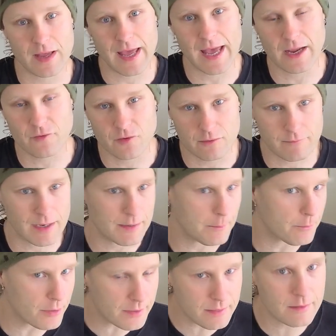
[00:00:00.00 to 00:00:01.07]
I actually went
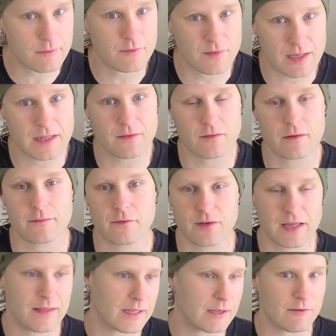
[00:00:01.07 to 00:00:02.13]
and put those in, so if there's
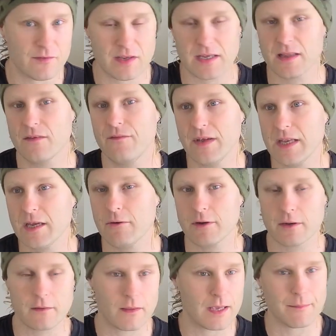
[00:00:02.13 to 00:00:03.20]
anything you see in the video
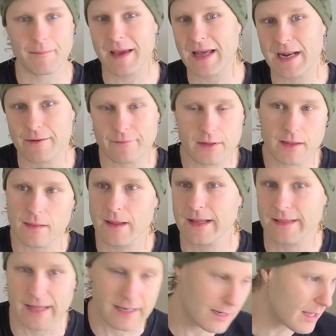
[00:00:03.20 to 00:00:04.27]
and you're like, man, I really
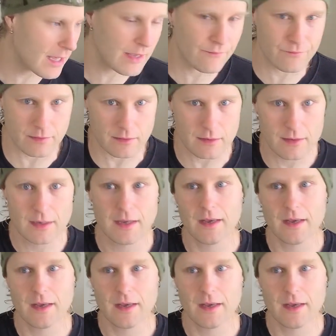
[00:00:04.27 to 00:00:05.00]
like that knife or